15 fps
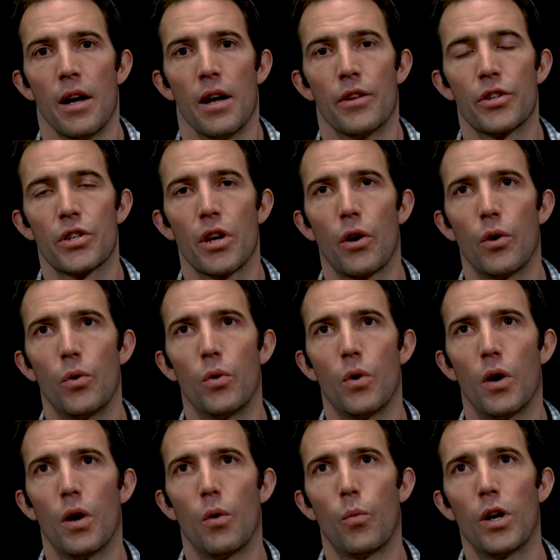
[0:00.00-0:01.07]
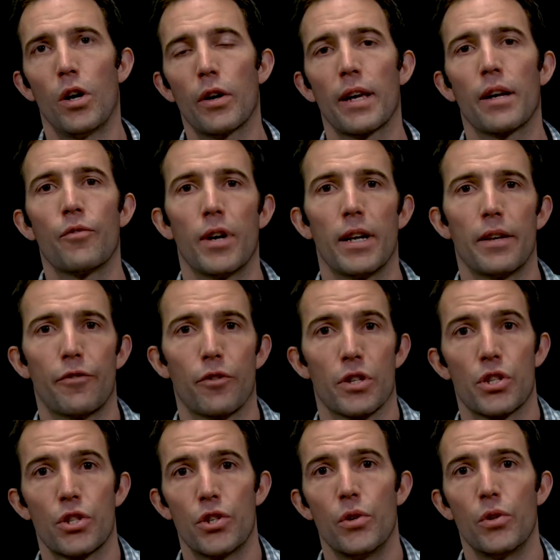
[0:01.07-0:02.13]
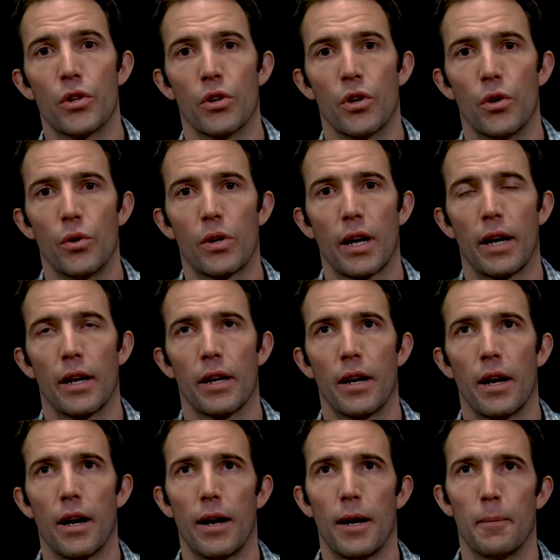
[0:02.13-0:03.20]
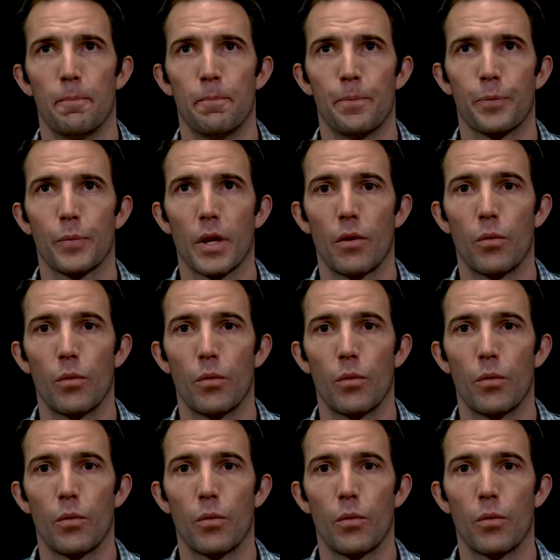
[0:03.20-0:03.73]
And so we're looking really for a student who can